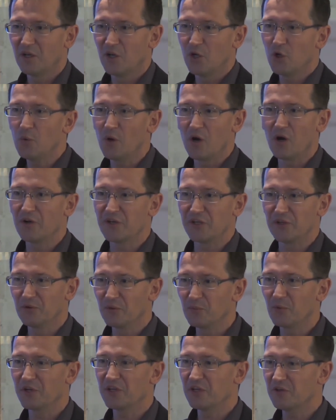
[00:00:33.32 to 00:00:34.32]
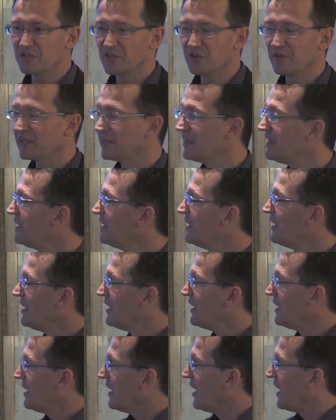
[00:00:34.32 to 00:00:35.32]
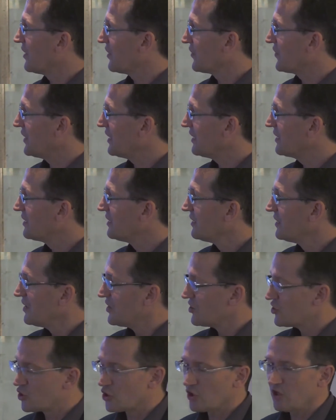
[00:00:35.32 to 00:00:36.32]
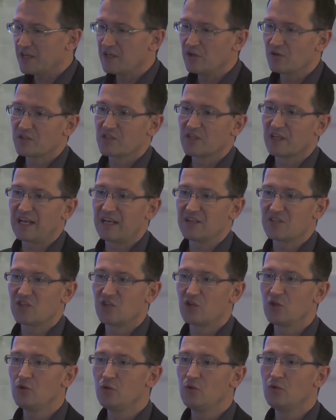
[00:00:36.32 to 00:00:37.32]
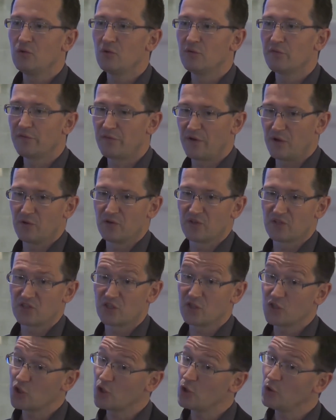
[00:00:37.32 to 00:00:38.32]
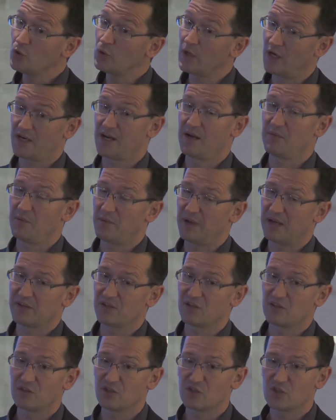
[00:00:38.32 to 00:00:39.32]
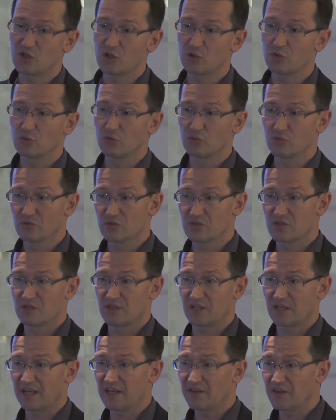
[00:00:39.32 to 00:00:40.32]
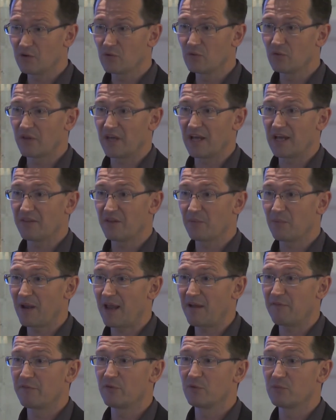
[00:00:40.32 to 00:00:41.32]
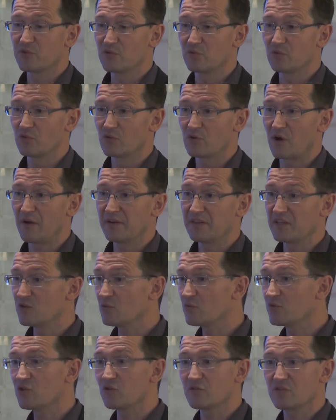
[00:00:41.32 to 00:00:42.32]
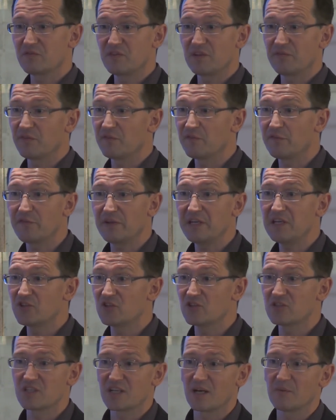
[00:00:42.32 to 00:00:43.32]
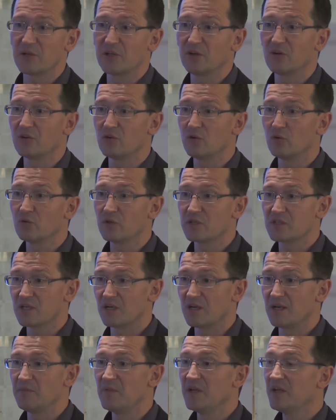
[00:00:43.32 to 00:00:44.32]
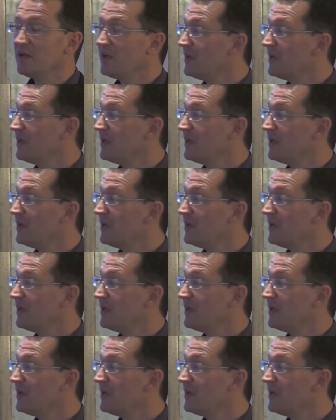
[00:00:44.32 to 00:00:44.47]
Who are you and what are you doing? And I think try not to get too focused and too hung up about the tools. Okay, they're all there. The platforms are all growing. There's all sorts of different features coming on all the time.